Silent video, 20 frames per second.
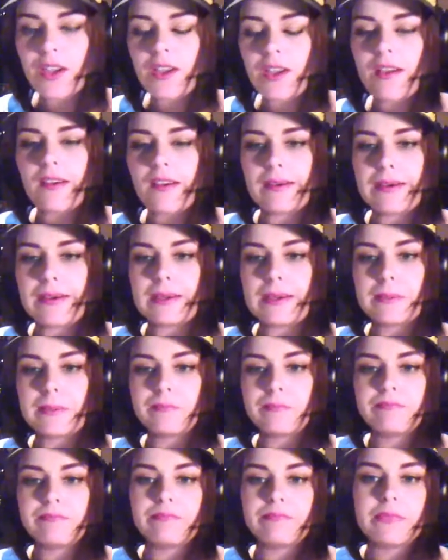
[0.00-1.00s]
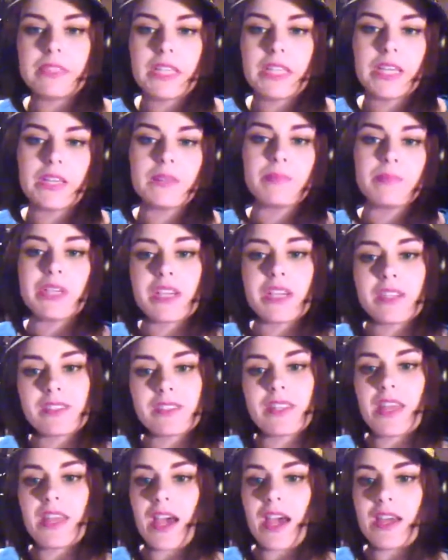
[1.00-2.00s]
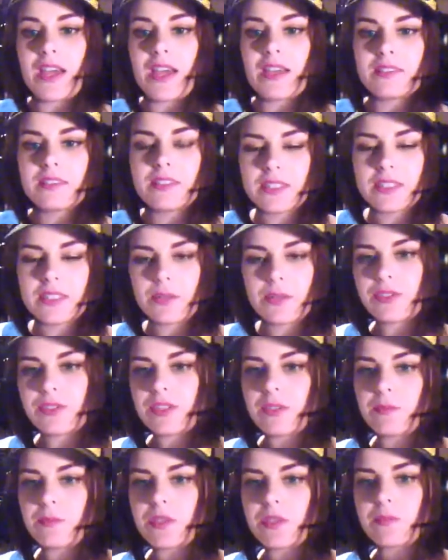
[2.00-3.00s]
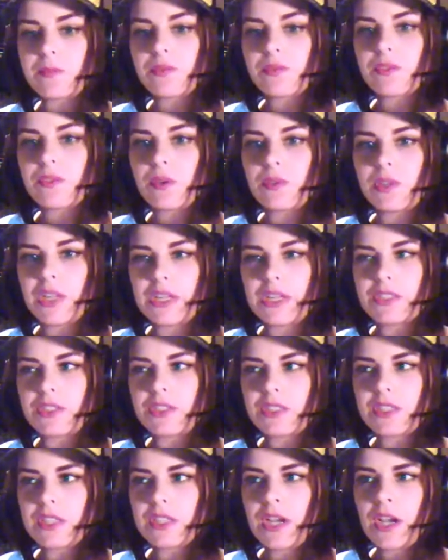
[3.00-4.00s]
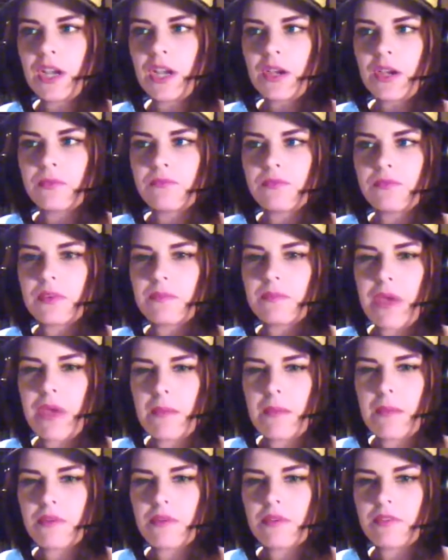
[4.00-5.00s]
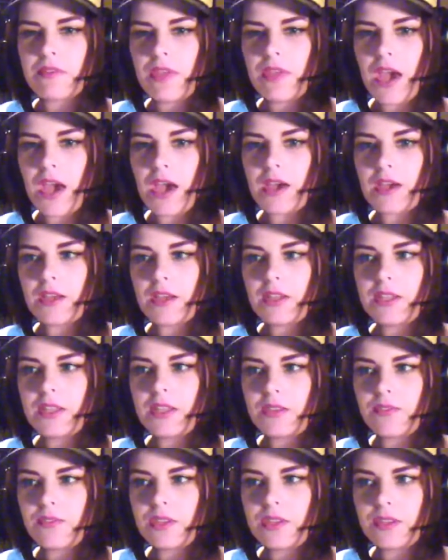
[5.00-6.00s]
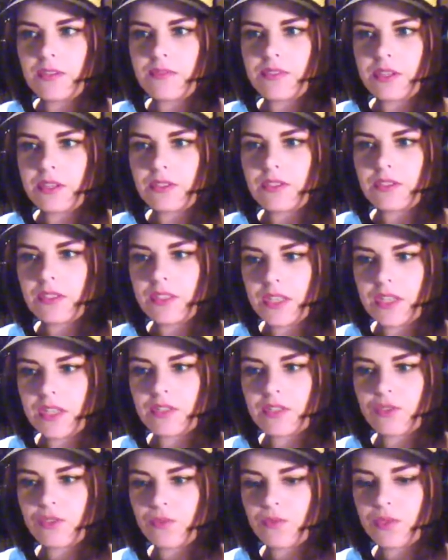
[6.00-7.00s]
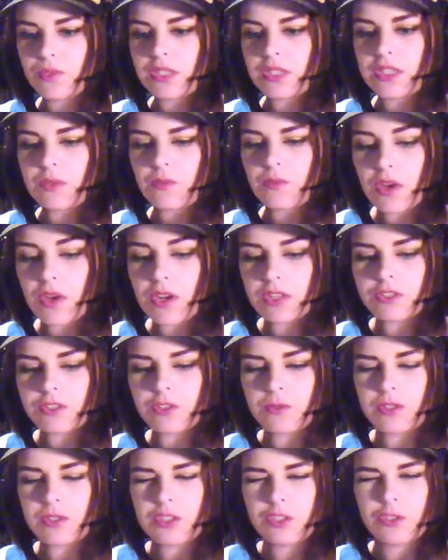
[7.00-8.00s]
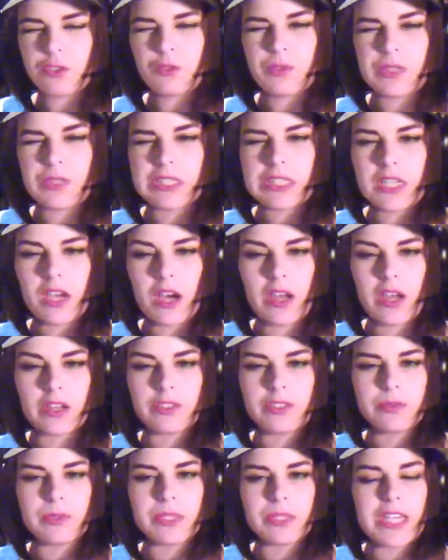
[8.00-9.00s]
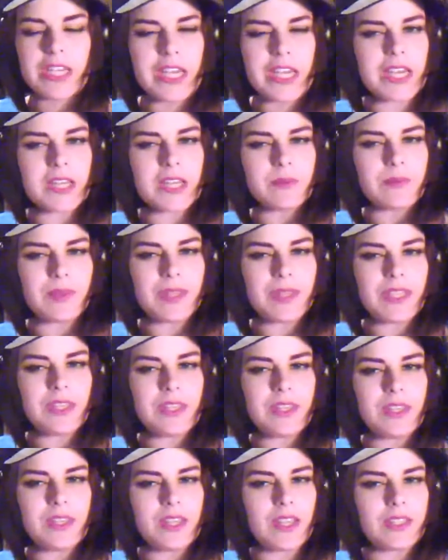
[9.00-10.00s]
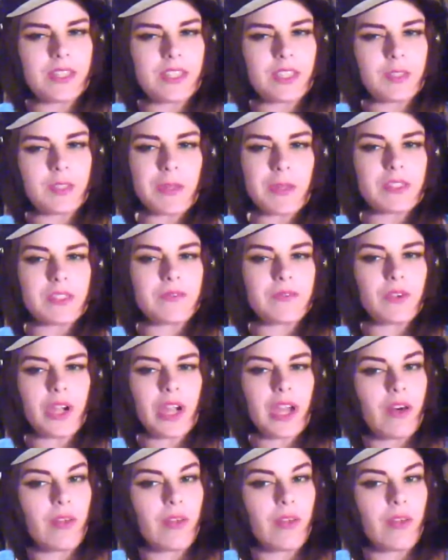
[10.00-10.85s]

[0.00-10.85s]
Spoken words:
And because of that, there was symptoms. So like, just remember that even if there's things you really want to do and that you really gotta do, it can't be at the expense of your health.